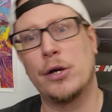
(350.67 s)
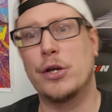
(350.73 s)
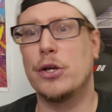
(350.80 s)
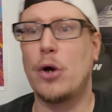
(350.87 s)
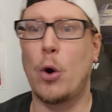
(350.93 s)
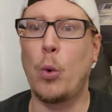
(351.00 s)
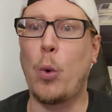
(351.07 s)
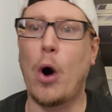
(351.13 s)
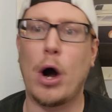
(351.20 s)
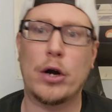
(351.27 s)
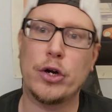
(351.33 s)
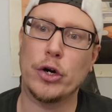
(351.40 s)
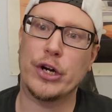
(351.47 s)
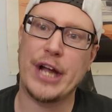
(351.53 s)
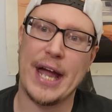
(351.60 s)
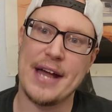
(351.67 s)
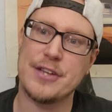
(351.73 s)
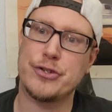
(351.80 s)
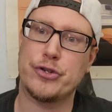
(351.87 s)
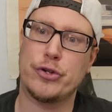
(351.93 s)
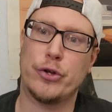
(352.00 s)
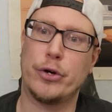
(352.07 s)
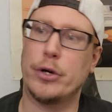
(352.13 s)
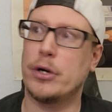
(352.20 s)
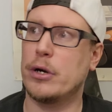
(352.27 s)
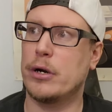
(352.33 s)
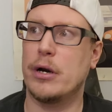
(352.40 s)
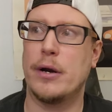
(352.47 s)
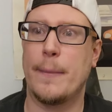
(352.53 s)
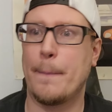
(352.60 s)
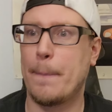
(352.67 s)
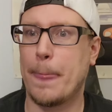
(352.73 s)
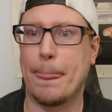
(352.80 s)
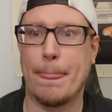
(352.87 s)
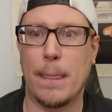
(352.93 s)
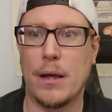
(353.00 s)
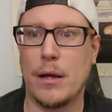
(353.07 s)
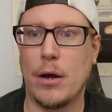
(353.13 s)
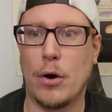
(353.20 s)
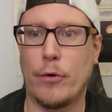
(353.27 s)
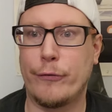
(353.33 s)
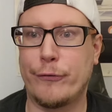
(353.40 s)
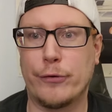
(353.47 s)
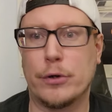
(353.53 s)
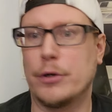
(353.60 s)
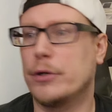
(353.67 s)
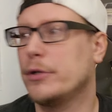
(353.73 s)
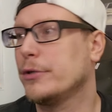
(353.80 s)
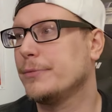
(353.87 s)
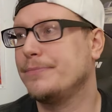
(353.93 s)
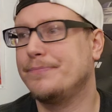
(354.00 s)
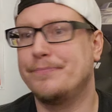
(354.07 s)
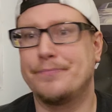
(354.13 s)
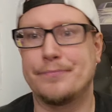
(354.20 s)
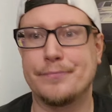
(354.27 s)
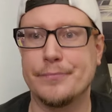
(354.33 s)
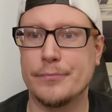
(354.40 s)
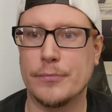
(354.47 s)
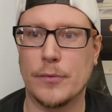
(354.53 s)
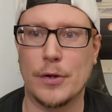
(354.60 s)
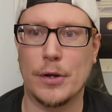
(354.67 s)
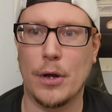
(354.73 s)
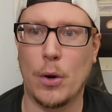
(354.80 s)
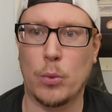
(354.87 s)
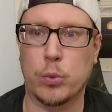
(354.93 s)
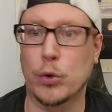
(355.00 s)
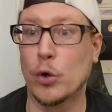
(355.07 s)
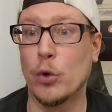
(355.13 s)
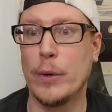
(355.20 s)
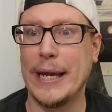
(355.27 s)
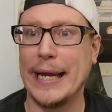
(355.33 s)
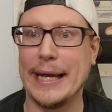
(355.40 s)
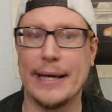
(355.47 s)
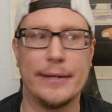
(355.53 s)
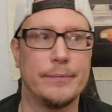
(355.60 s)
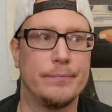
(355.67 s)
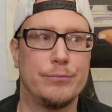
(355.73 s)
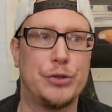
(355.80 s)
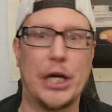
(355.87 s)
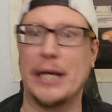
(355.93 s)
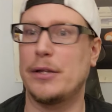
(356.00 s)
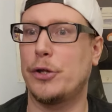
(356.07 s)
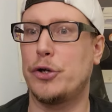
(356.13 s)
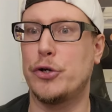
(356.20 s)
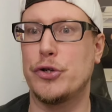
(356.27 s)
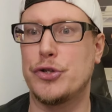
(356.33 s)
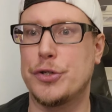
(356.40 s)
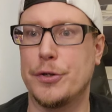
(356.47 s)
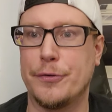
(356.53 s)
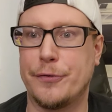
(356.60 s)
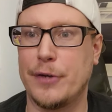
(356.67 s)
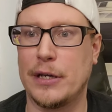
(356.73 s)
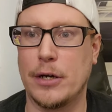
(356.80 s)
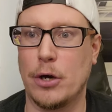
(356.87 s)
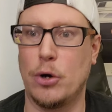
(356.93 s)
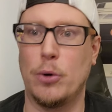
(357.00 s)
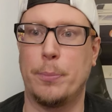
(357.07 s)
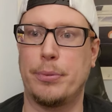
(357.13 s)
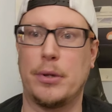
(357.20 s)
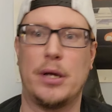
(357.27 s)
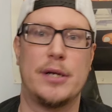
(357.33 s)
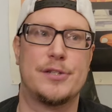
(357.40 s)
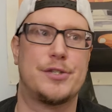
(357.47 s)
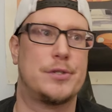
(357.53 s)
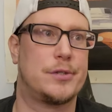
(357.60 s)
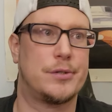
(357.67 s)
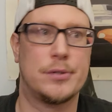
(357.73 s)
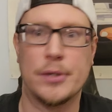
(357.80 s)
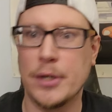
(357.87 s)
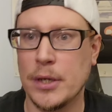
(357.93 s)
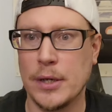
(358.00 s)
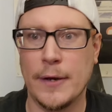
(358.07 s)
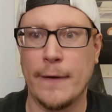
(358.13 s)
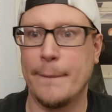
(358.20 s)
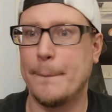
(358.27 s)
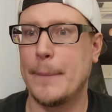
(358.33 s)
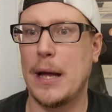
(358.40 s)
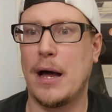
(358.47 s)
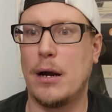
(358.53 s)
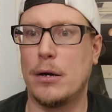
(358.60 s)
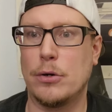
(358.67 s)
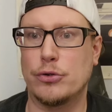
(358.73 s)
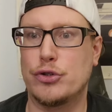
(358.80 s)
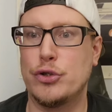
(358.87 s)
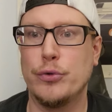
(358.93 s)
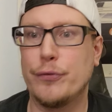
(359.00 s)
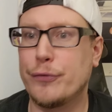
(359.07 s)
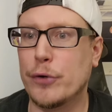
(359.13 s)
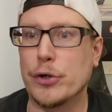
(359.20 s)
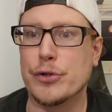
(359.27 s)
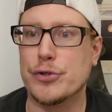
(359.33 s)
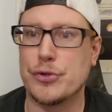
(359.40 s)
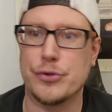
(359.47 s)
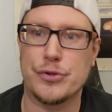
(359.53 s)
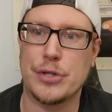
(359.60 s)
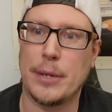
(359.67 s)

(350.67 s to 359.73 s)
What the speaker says: you know, Walker Kessler, you know, for, you know, Rui and Jalen Hood-Schifino plus, I don't know, two firsts or